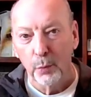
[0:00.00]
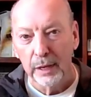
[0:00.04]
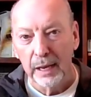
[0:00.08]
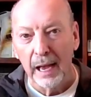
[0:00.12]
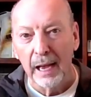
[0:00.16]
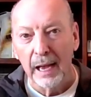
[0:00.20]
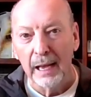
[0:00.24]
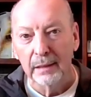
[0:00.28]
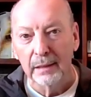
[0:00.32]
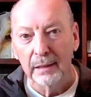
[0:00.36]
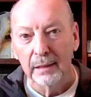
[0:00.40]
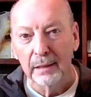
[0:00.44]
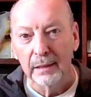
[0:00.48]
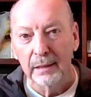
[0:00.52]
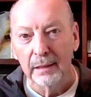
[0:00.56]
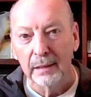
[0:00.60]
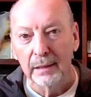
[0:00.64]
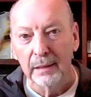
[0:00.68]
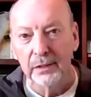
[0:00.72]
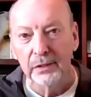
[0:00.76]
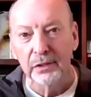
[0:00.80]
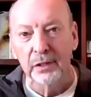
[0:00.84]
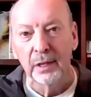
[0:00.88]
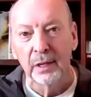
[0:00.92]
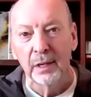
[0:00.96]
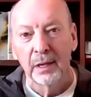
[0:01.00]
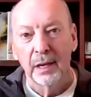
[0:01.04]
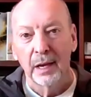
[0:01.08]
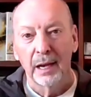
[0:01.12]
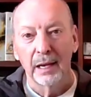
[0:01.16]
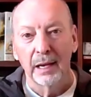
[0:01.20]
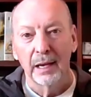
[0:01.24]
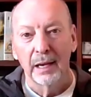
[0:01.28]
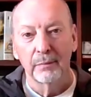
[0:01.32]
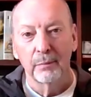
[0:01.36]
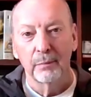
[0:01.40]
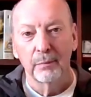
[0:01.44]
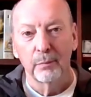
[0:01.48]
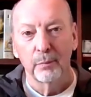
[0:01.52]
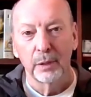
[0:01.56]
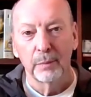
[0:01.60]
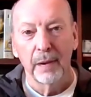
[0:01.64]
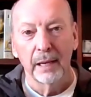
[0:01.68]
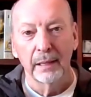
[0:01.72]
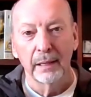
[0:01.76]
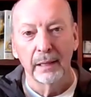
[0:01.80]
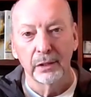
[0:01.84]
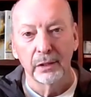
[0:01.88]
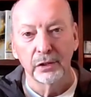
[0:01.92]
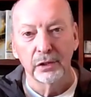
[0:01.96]
And so we had this,
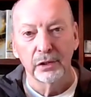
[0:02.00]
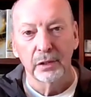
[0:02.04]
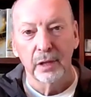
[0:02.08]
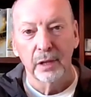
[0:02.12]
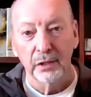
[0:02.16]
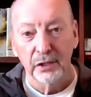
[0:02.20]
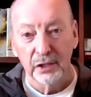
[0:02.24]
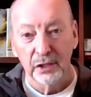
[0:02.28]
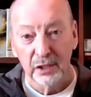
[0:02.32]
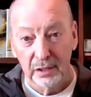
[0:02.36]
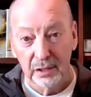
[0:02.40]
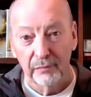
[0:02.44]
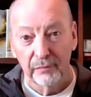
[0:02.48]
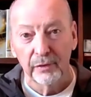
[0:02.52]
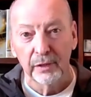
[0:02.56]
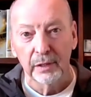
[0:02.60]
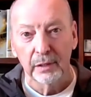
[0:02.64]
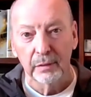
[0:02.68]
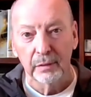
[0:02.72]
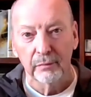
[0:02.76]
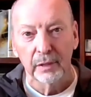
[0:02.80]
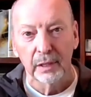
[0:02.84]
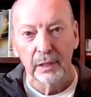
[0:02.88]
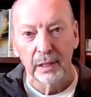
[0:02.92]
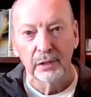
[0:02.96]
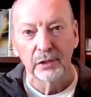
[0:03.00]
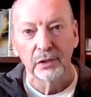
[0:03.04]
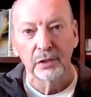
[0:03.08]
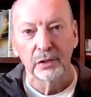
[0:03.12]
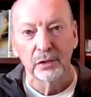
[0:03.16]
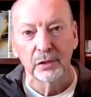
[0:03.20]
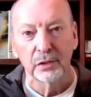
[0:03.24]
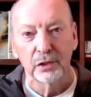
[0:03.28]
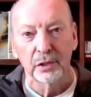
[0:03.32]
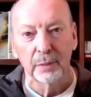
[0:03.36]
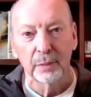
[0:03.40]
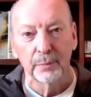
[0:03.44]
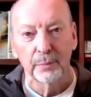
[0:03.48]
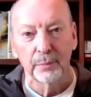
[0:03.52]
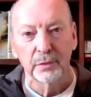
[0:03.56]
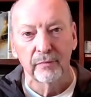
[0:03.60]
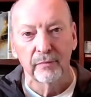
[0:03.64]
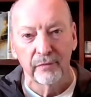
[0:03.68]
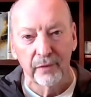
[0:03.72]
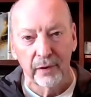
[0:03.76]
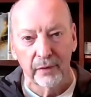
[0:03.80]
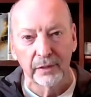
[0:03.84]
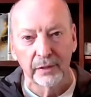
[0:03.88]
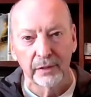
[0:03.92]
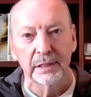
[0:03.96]
and we managed our civic
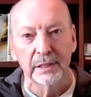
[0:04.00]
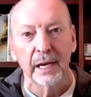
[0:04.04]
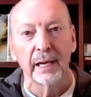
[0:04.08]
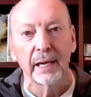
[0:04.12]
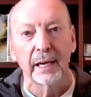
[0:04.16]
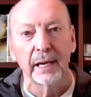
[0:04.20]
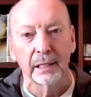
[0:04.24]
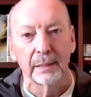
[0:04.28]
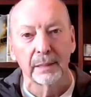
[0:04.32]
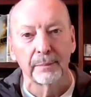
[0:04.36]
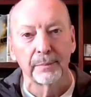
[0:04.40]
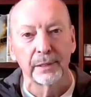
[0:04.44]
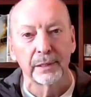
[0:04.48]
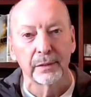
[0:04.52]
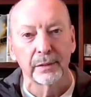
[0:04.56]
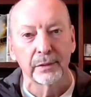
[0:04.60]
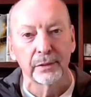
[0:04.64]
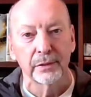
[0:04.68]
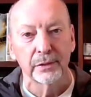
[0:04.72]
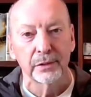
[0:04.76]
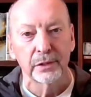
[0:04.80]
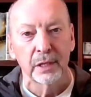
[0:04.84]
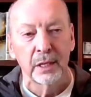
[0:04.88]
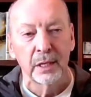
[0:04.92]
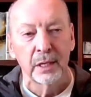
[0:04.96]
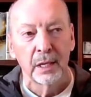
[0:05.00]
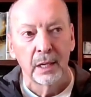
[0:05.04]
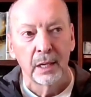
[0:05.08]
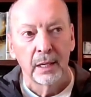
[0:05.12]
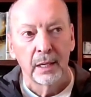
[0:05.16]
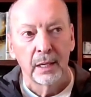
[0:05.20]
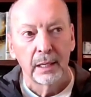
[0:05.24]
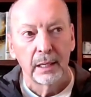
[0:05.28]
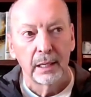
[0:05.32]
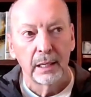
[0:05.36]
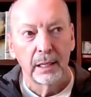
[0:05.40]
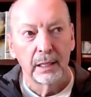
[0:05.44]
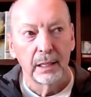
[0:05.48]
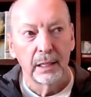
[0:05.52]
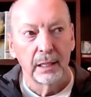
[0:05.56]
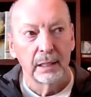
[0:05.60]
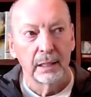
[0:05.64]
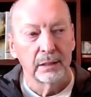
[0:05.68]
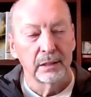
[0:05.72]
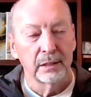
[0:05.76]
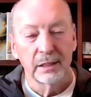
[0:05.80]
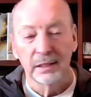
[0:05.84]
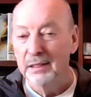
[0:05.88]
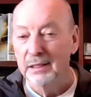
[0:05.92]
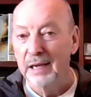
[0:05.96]
relationships very tightly because
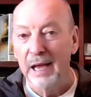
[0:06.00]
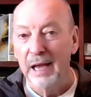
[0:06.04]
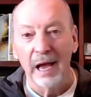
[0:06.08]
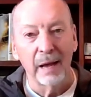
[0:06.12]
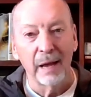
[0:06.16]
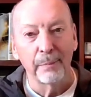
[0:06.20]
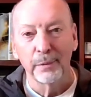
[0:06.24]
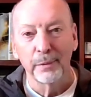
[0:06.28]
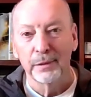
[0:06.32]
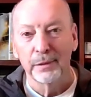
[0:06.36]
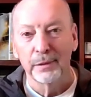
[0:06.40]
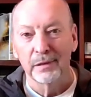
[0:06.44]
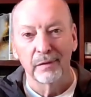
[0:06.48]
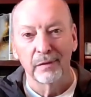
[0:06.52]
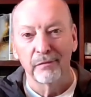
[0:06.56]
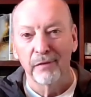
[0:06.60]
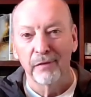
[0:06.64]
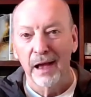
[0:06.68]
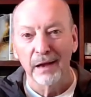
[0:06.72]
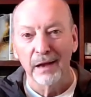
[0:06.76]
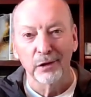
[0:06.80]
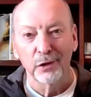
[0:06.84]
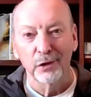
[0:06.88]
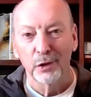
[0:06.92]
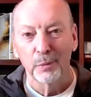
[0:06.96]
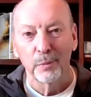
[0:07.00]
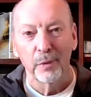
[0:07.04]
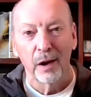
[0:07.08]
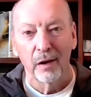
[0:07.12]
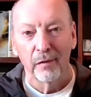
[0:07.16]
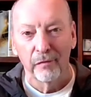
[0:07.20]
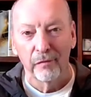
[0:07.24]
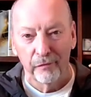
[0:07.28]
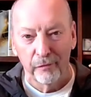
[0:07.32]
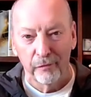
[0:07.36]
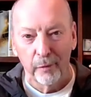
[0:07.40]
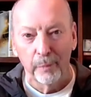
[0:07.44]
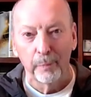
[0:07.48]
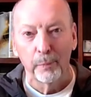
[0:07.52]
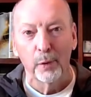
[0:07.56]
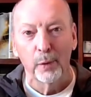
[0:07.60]
it didn't happen in a vacuum.